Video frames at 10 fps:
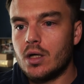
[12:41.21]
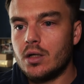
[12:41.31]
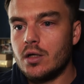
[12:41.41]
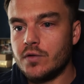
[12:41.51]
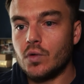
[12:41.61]

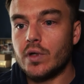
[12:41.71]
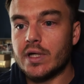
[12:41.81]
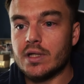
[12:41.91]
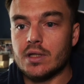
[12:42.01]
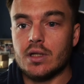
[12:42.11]
If you look
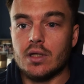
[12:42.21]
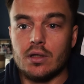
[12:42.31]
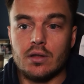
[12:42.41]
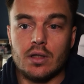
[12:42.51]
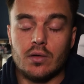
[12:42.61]
at
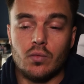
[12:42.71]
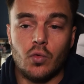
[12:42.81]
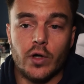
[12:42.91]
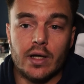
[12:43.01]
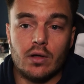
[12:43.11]
the
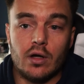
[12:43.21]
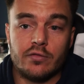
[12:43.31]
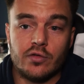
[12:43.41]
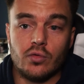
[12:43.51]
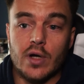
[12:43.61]
workout off
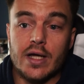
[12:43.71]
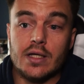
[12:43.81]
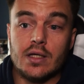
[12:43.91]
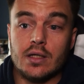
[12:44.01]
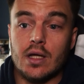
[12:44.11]
to the right
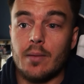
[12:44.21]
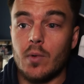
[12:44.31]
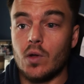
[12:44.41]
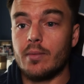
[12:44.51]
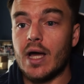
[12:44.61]
and up a
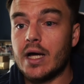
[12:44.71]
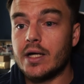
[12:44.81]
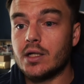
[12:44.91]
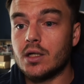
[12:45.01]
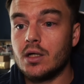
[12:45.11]
little bit
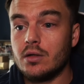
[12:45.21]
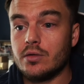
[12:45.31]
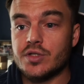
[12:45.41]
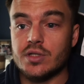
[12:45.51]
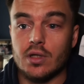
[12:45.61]
higher, you're
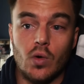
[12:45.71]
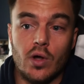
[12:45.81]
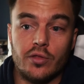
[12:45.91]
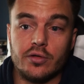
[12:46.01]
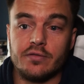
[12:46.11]
still at
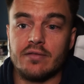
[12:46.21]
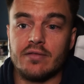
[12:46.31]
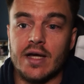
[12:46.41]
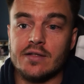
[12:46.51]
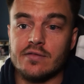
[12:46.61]

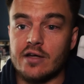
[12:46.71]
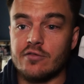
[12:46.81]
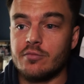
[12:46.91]
135.95.